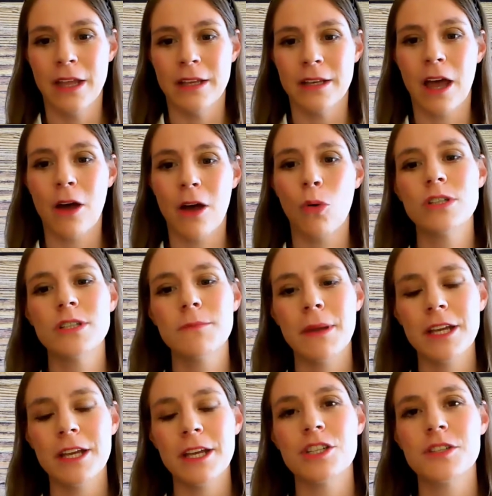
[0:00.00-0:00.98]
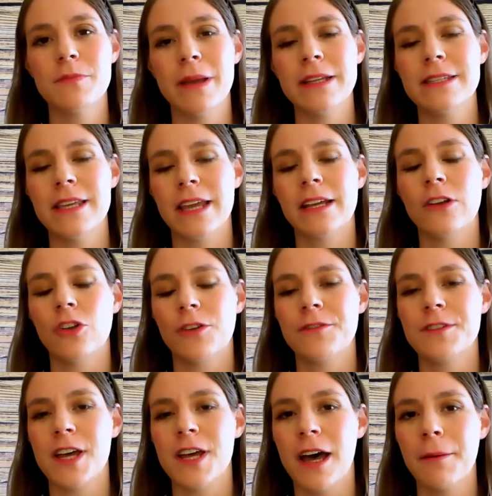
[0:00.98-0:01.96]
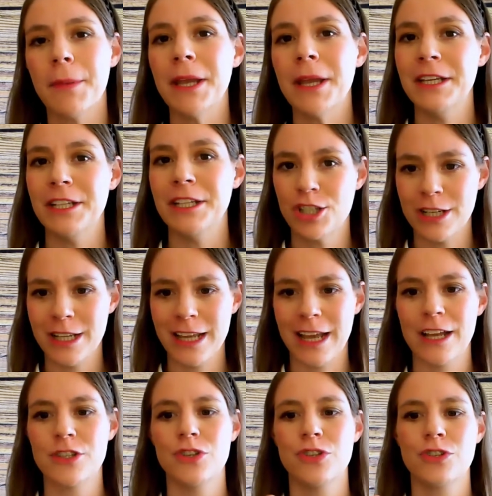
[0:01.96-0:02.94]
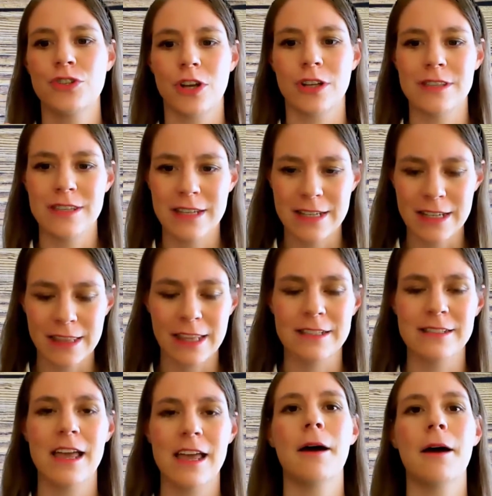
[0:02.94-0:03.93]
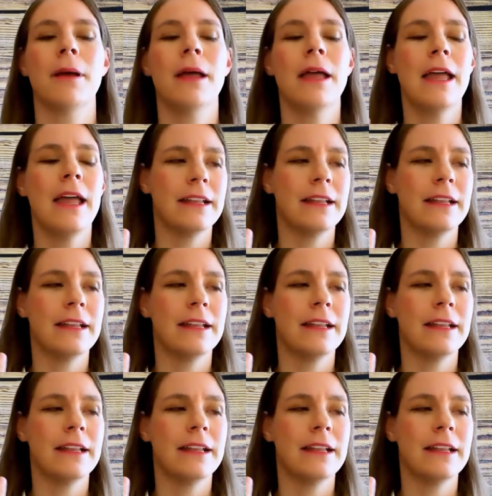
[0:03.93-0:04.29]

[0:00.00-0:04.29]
Now, automations may take a lot of time initially as you start setting things up,